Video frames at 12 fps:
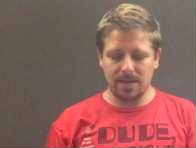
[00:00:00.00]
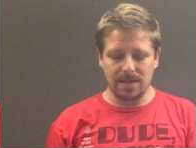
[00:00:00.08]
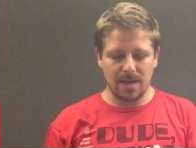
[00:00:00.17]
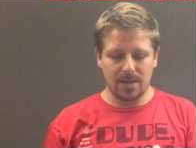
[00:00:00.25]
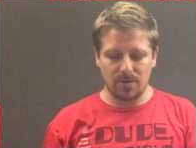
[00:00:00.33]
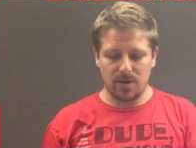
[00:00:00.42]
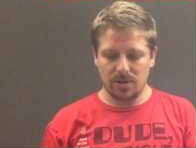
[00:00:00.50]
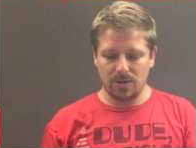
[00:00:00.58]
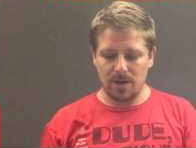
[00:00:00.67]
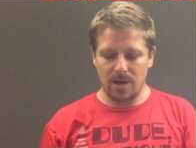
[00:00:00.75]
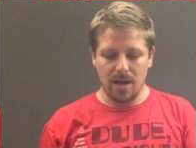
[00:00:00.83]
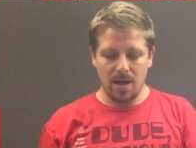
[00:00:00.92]
exaggeration.
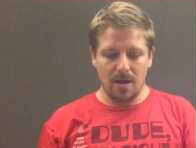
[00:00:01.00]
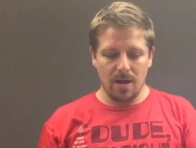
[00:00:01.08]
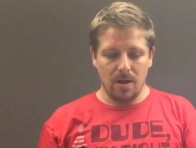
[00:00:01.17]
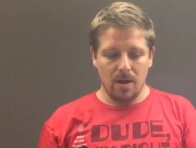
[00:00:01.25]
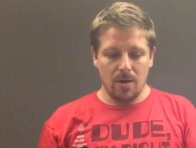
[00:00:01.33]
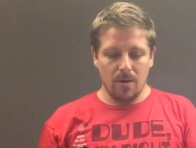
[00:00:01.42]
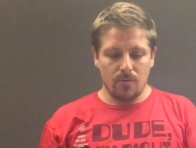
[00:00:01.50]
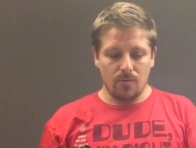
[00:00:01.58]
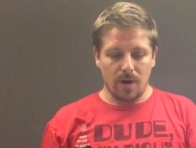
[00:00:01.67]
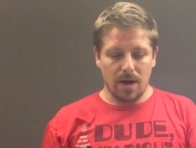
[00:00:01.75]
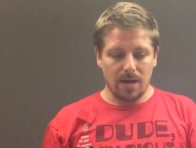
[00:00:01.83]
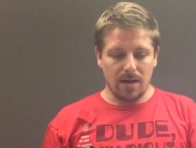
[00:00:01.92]

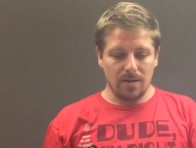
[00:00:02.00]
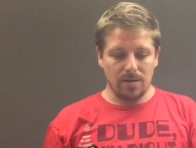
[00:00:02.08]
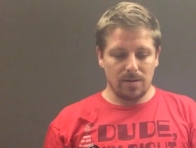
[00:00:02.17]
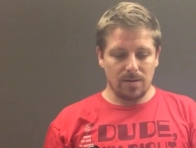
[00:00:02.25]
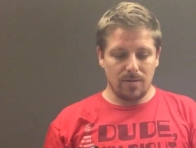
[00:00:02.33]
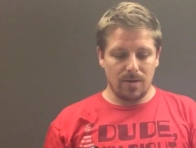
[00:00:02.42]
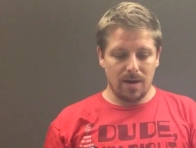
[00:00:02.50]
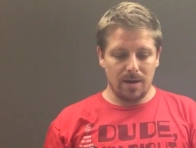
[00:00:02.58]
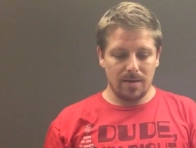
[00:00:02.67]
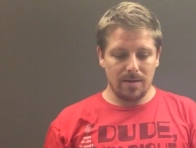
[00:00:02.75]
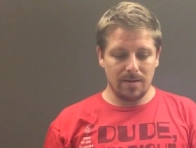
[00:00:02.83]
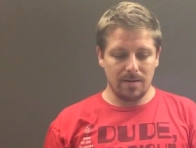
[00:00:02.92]
Right, so uh,
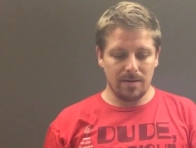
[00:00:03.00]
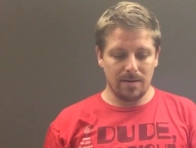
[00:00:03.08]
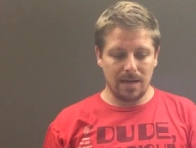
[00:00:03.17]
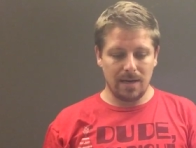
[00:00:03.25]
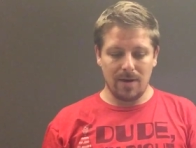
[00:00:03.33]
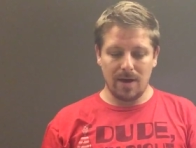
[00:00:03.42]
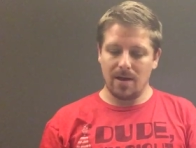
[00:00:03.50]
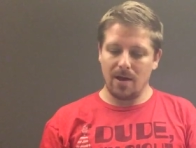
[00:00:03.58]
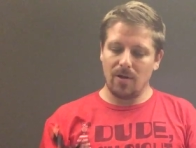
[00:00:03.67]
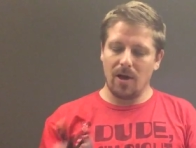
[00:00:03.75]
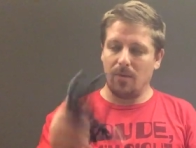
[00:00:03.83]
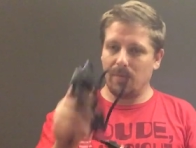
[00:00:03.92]
anyway,
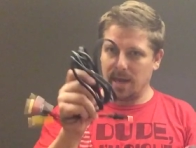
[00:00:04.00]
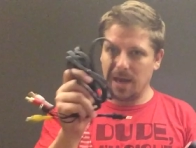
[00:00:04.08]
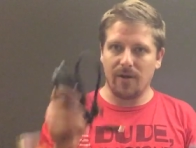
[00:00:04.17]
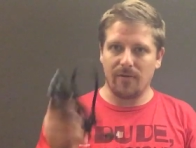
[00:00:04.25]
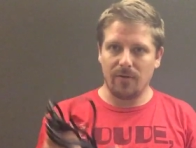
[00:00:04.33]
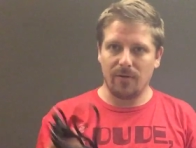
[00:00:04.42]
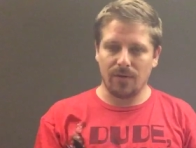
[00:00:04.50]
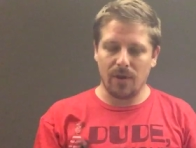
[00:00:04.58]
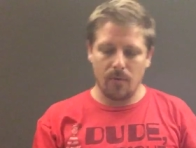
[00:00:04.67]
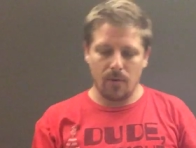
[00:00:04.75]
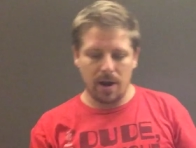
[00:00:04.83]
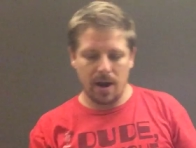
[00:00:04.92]
I'll, I'll be careful,
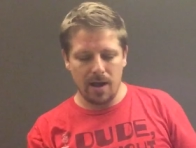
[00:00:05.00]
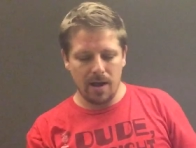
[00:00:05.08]
don't worry.